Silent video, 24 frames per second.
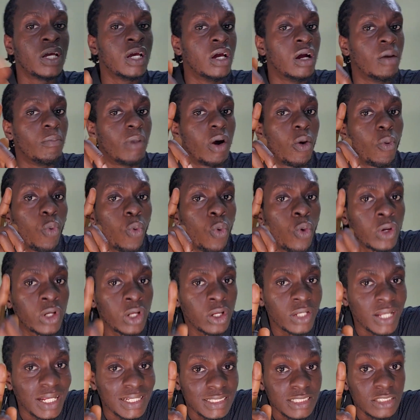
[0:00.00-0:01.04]
But one
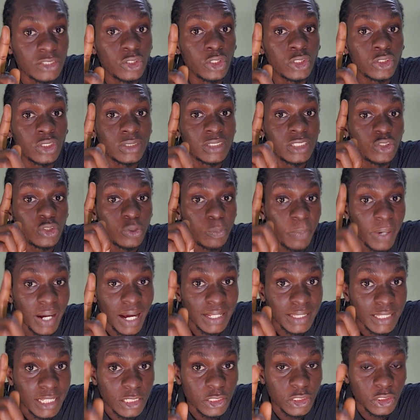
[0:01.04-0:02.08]
other thing you also need to pay
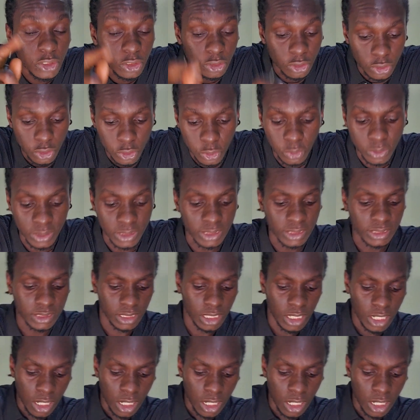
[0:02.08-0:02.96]
attention to is